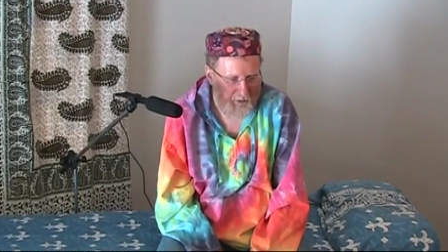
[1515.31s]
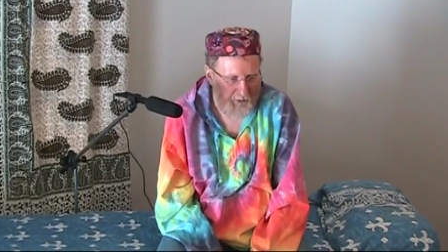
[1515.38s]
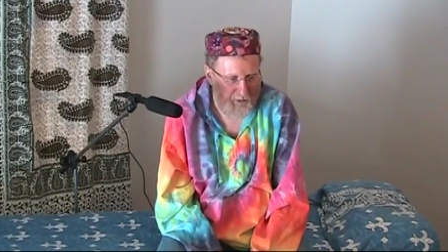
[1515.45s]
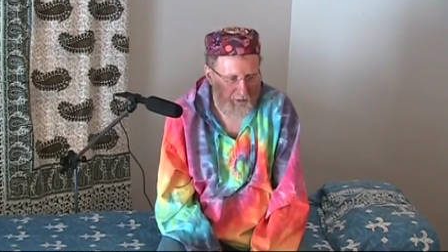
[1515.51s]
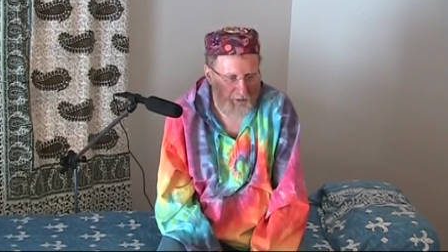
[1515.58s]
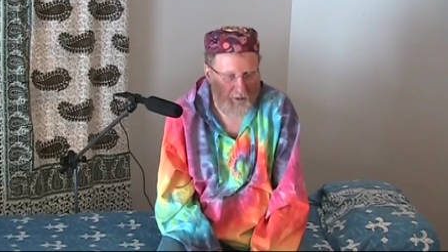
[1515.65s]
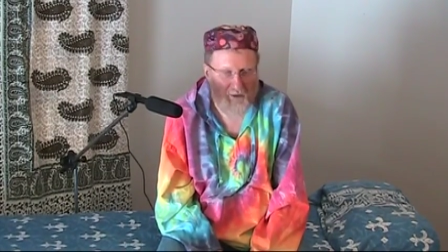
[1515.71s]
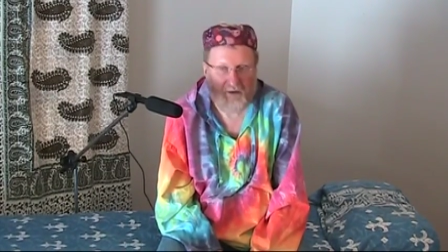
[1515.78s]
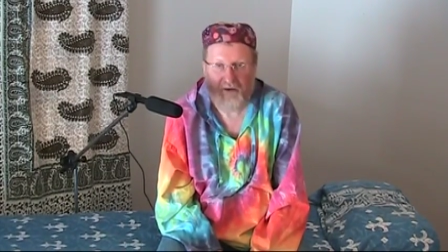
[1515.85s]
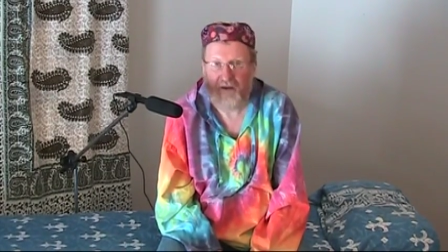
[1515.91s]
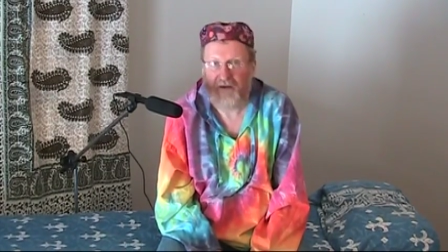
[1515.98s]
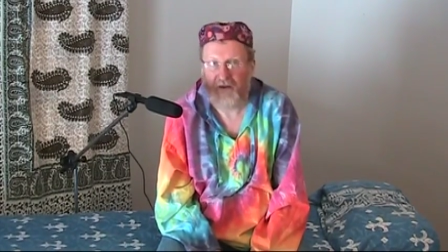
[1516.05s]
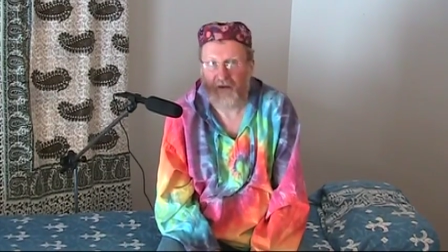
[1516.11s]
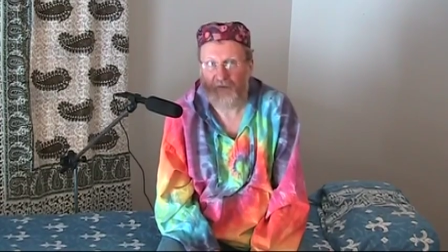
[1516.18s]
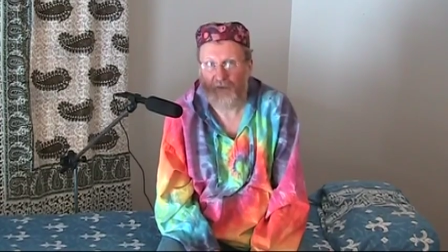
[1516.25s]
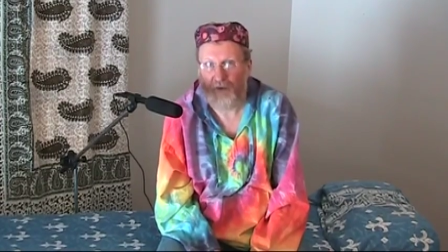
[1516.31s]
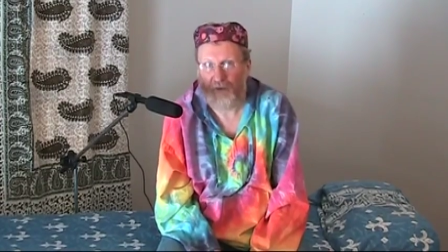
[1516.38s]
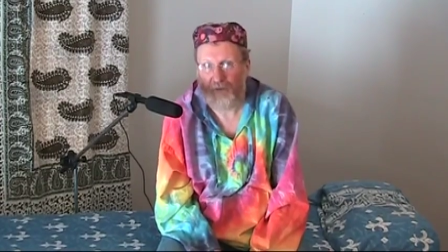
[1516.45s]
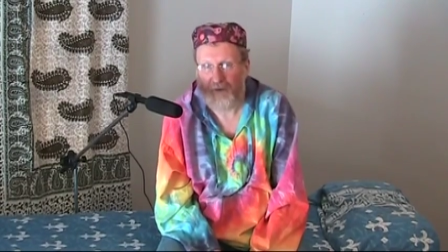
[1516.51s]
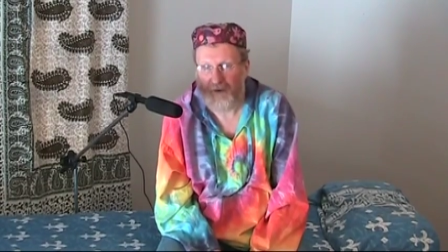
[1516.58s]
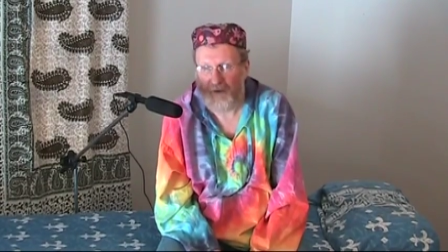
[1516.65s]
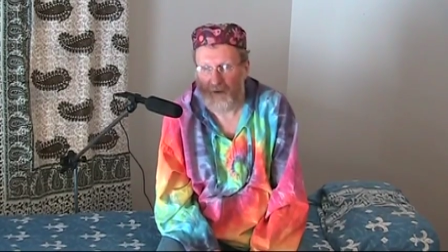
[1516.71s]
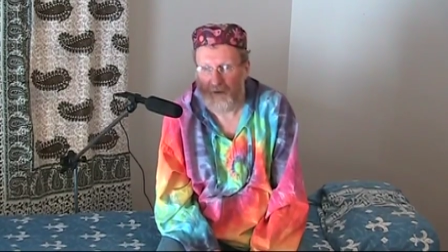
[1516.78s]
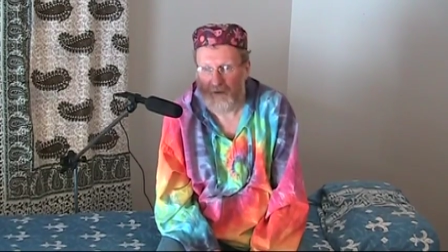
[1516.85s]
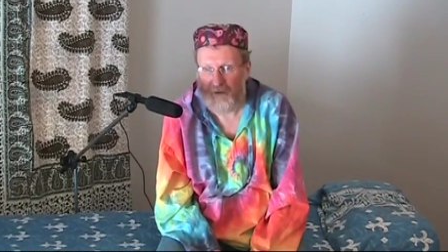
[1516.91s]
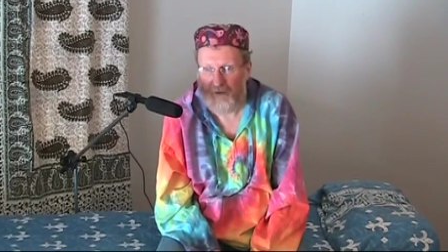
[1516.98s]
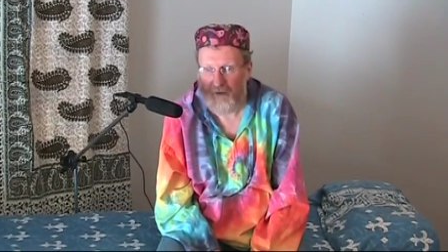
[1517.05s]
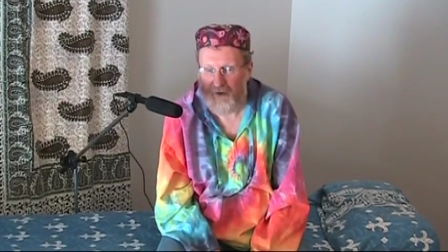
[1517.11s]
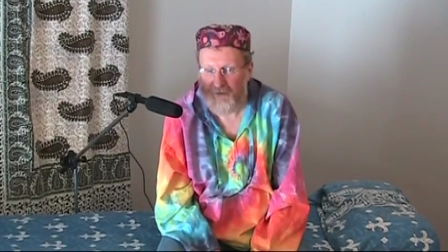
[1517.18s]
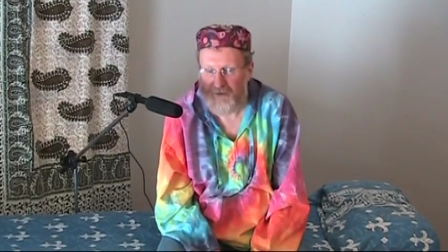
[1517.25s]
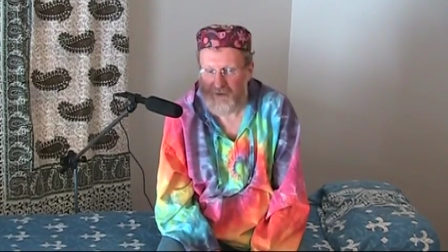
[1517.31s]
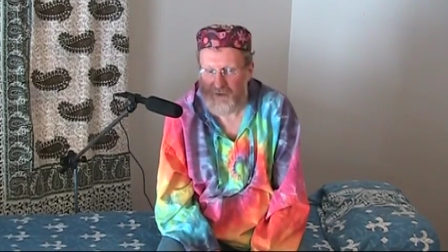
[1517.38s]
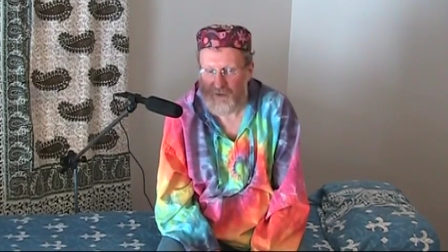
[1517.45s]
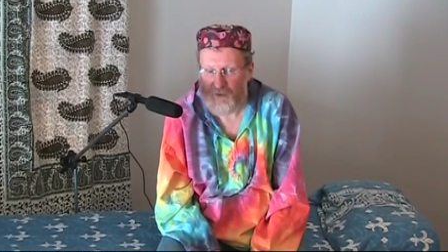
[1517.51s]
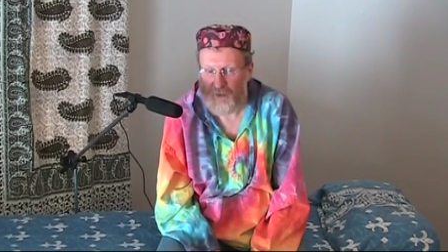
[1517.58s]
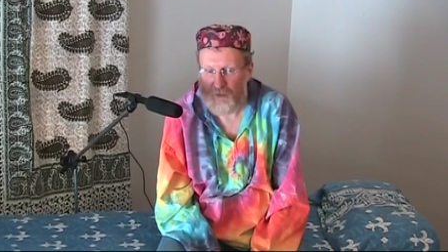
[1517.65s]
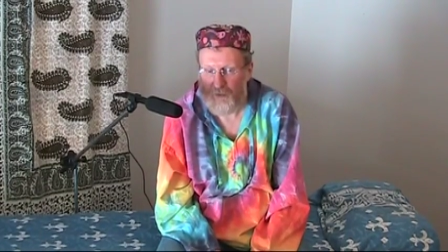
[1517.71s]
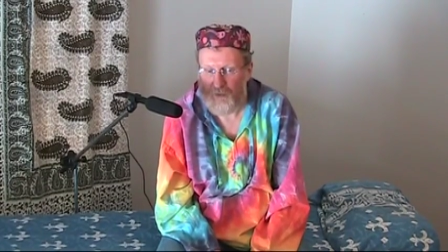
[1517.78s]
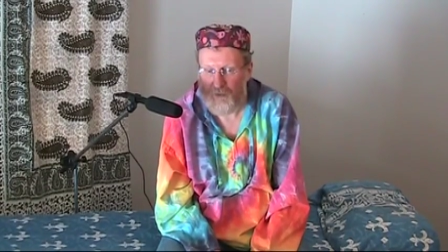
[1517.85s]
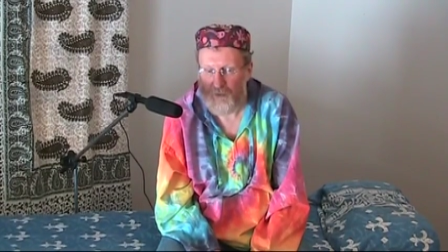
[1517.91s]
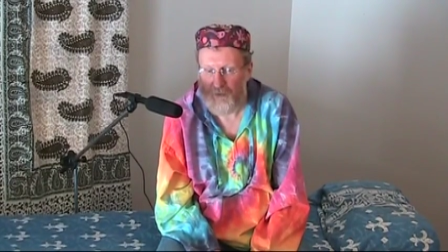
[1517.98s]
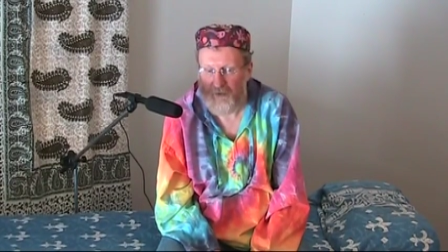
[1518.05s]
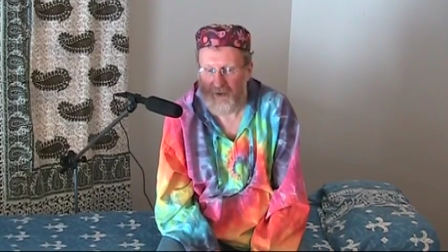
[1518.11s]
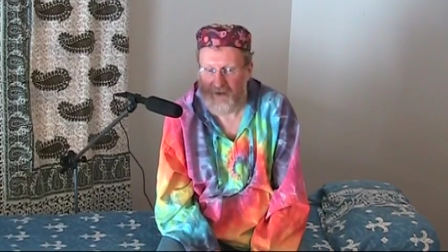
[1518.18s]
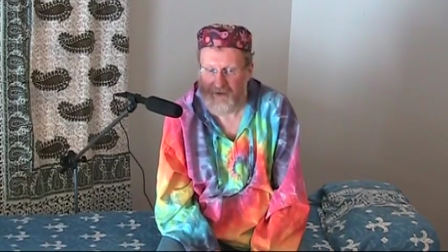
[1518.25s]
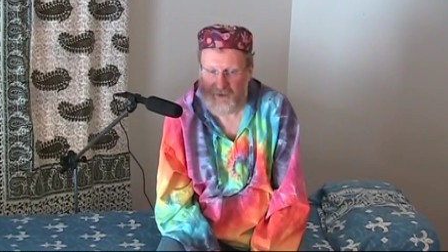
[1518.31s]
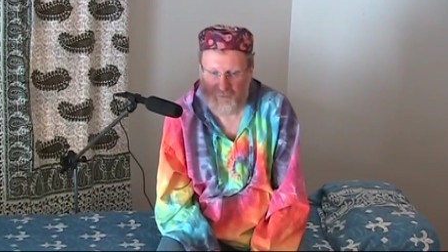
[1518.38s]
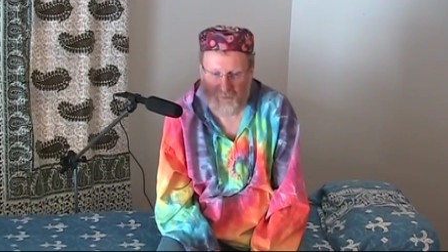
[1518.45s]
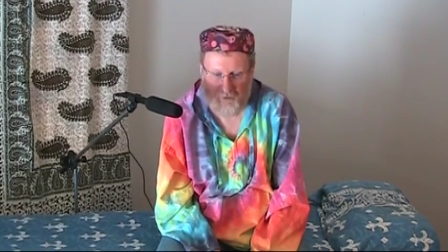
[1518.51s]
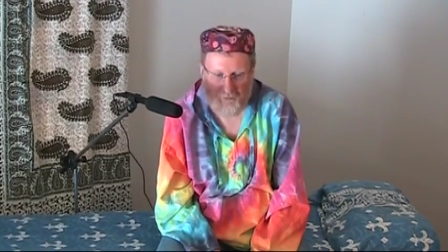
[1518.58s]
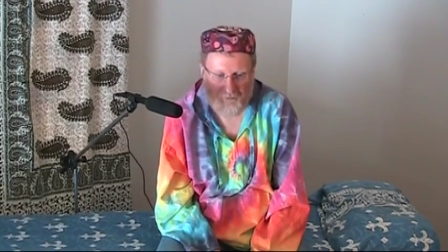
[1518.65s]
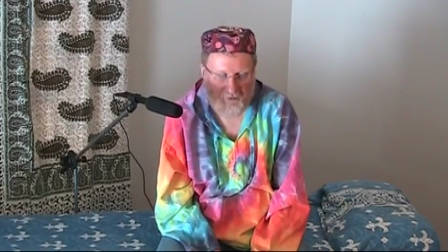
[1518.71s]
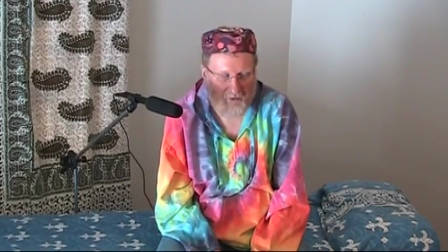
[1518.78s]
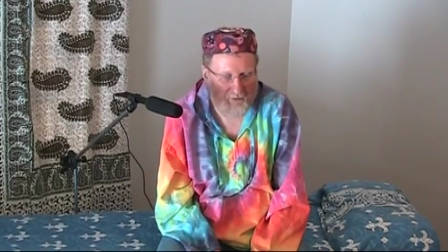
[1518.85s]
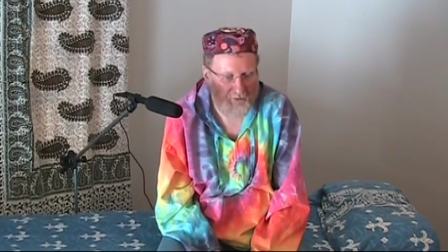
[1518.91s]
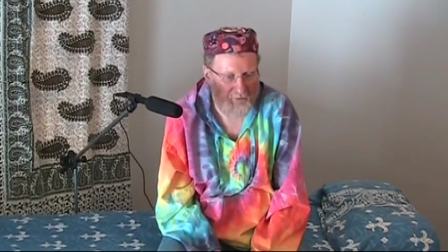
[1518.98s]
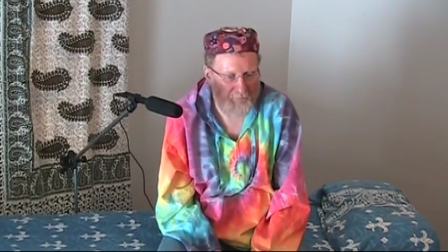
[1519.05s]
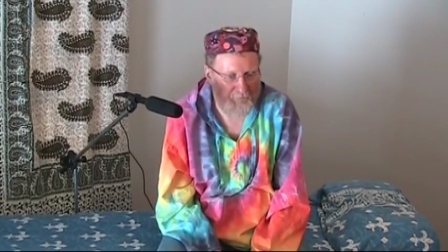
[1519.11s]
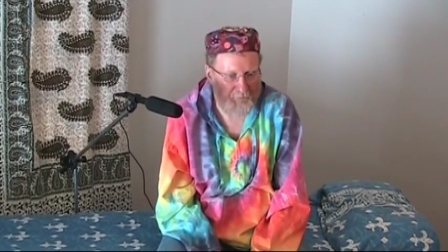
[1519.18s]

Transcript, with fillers: And it is confirmed by all the contacts who we ask about that,